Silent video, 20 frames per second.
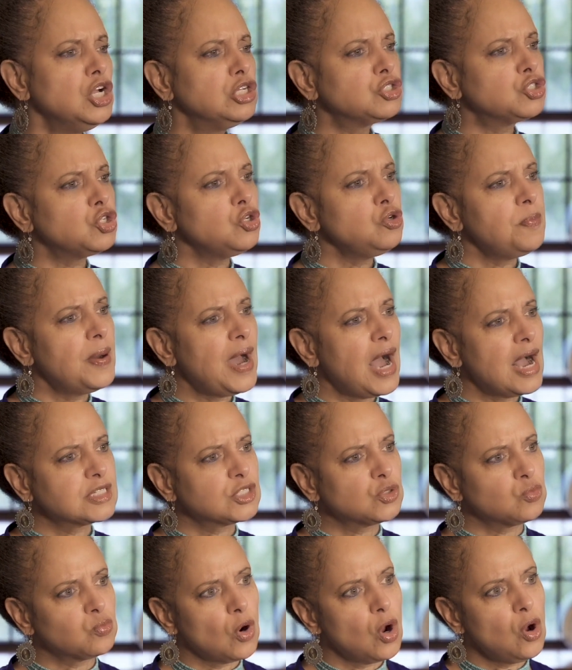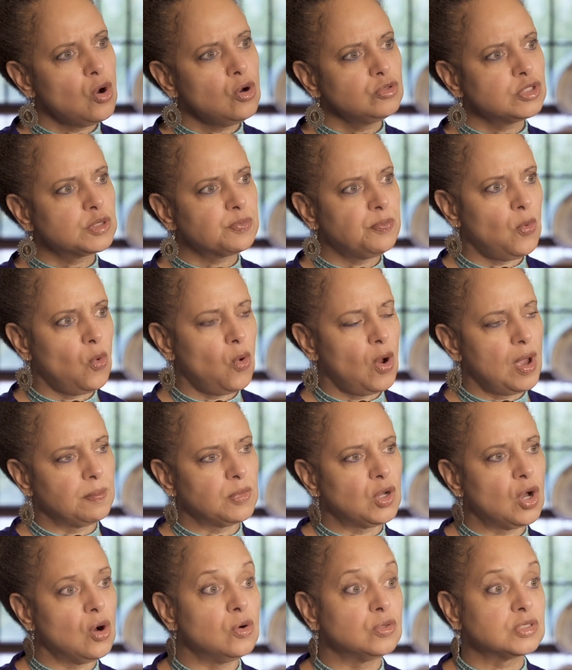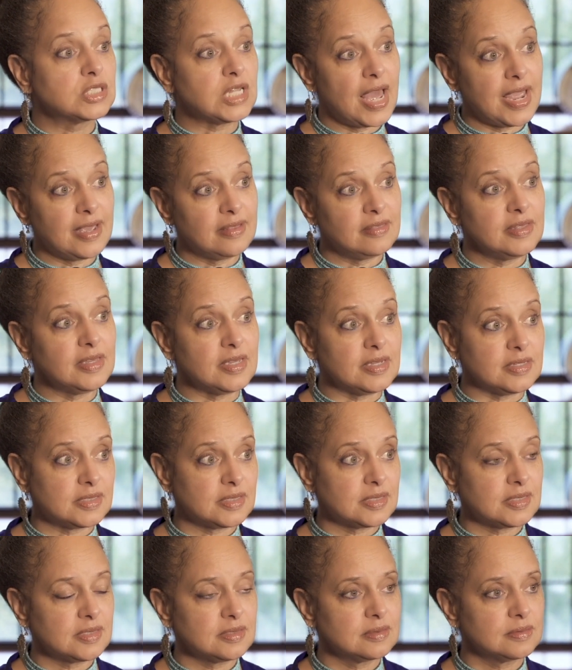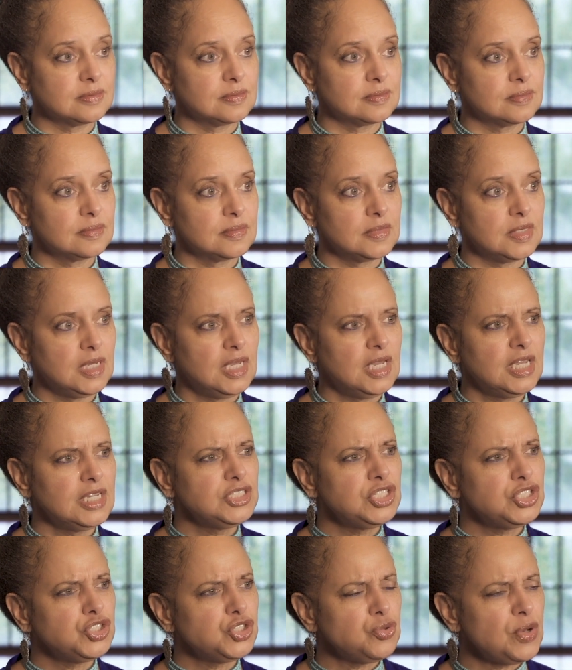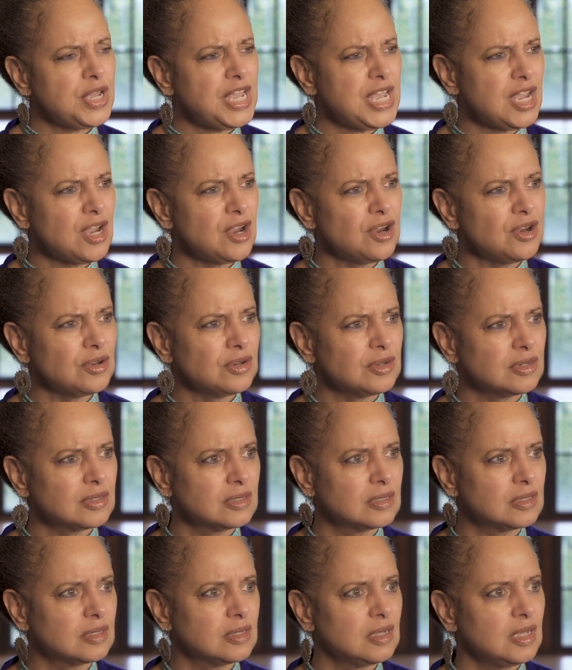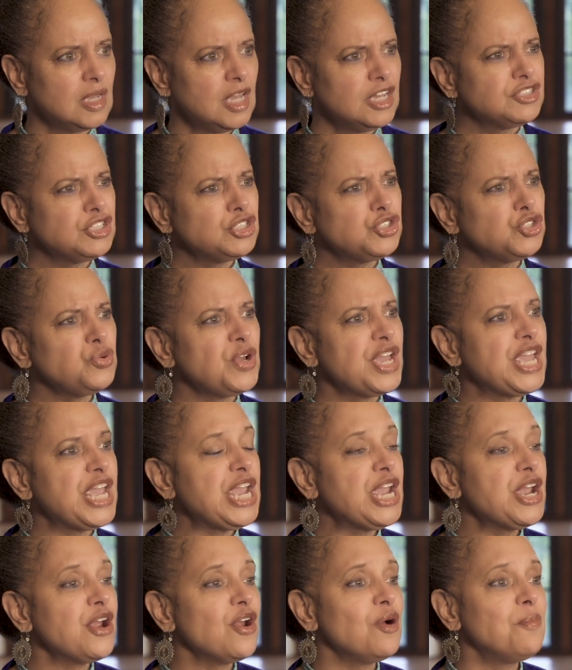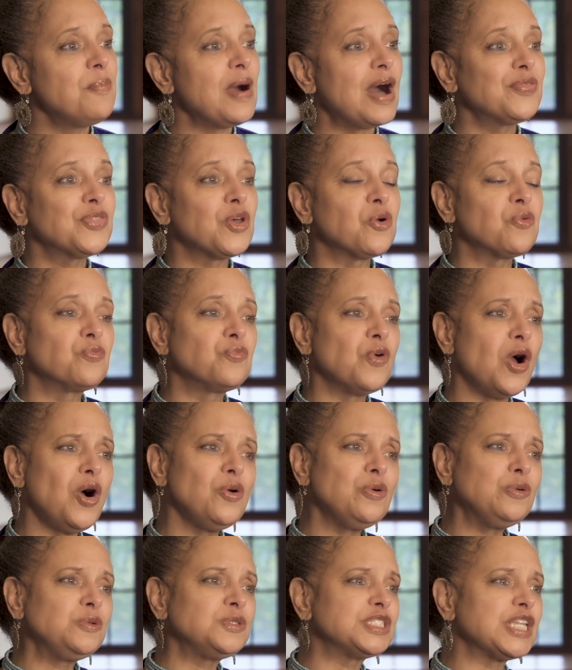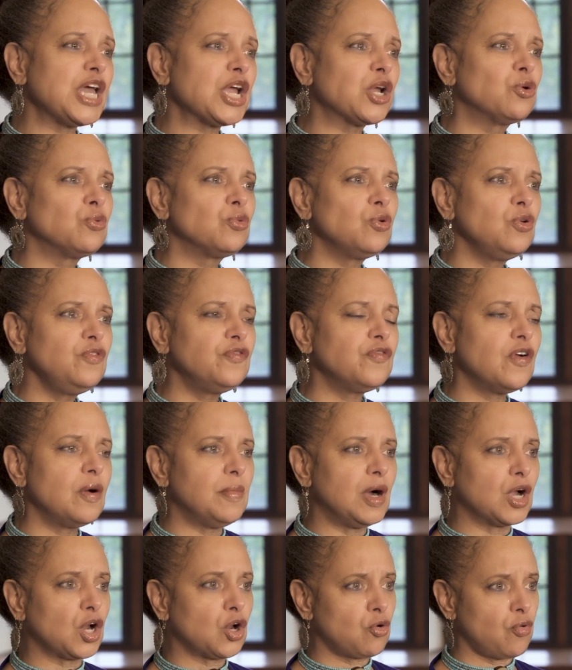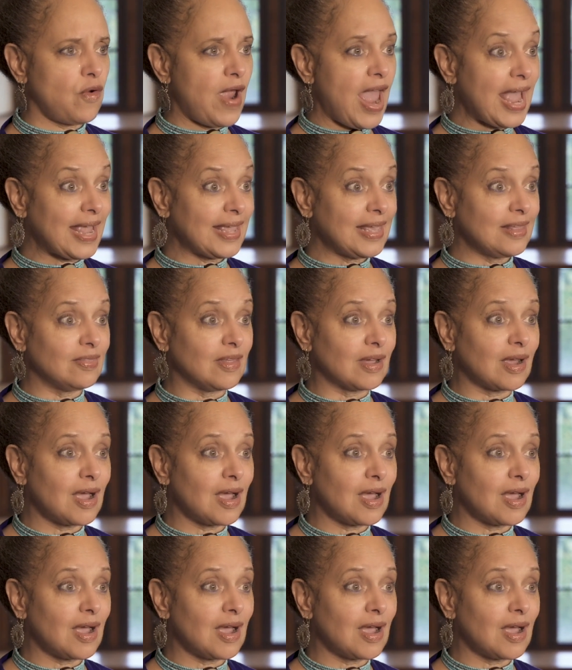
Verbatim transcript: Tupac's Rose poem goes like this Did you hear? Did you hear about the rose that grew from a crack in the